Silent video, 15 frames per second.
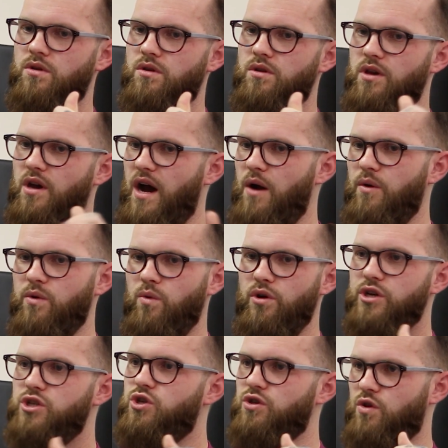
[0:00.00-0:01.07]
yeah, I would
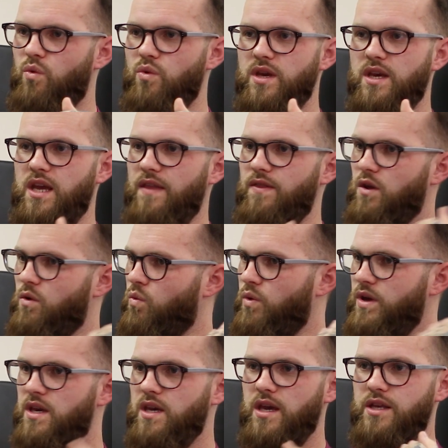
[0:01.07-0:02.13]
work during the week, and then
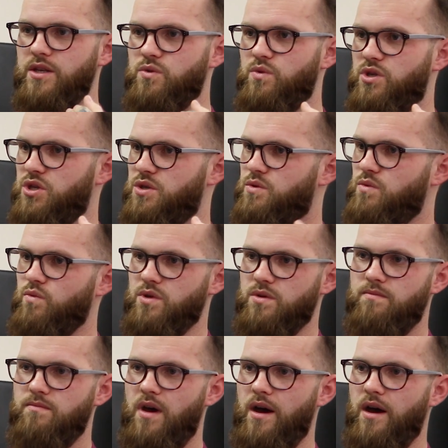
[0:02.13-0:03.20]
weekends were just
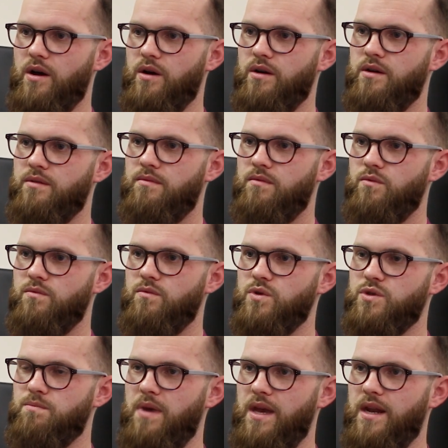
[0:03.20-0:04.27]
uh,
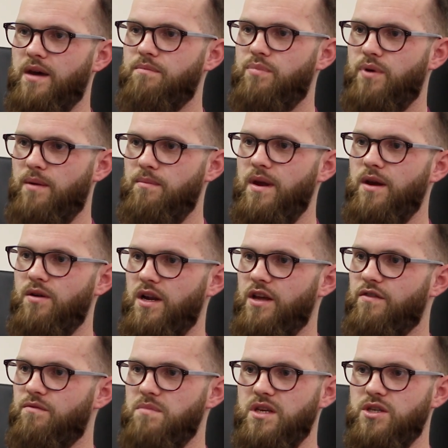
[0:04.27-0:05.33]
was made up primarily
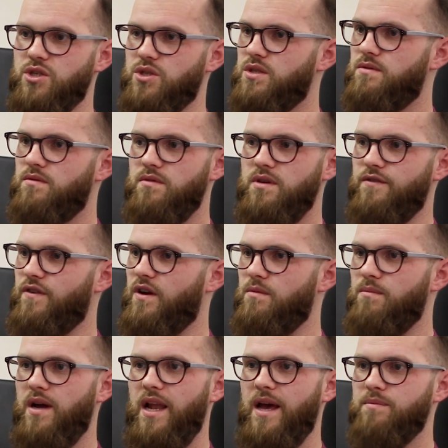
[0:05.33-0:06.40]
of me just in front
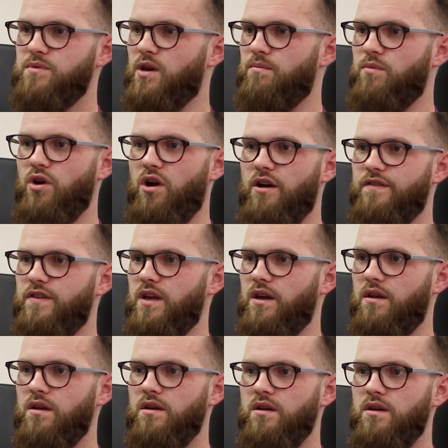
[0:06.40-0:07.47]
of my laptop grafting.